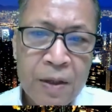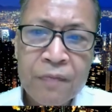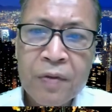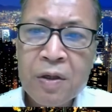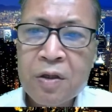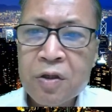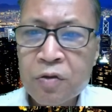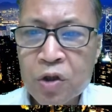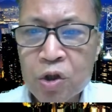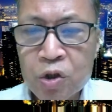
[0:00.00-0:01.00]
So you
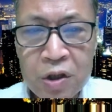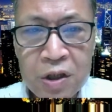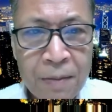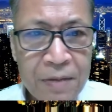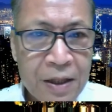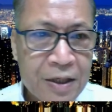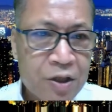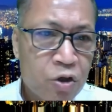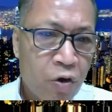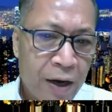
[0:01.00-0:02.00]
should submit this
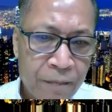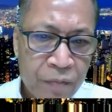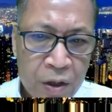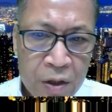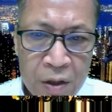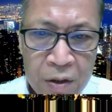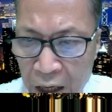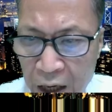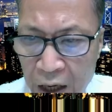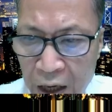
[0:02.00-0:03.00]
drawing to
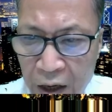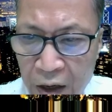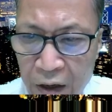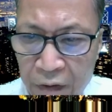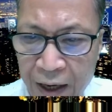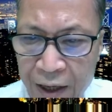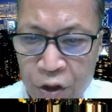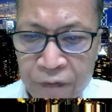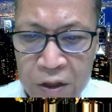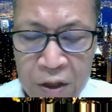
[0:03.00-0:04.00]
the fire
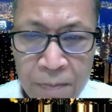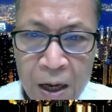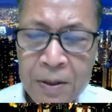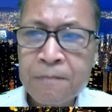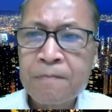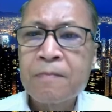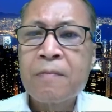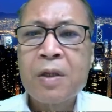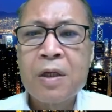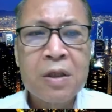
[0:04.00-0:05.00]
service department.
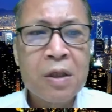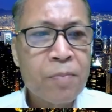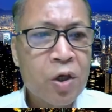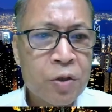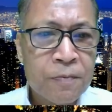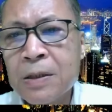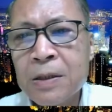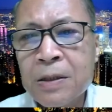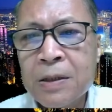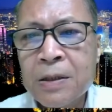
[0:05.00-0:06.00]
It's important.
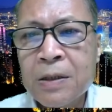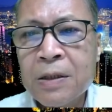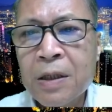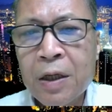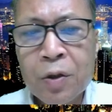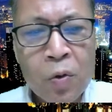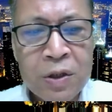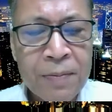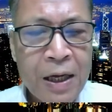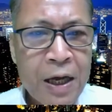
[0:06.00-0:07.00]
Endorsed
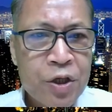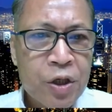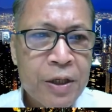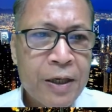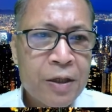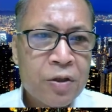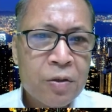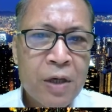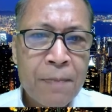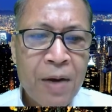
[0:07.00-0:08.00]
by the engineer, so
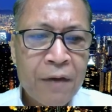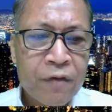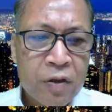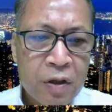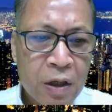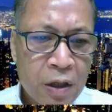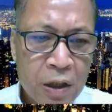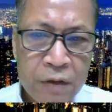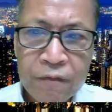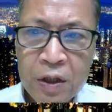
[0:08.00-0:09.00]
apply for the
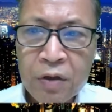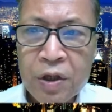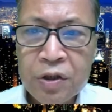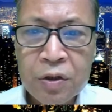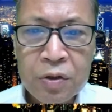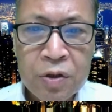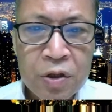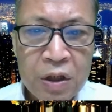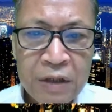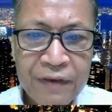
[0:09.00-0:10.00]
ventilation
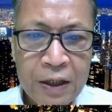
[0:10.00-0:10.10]
certificate.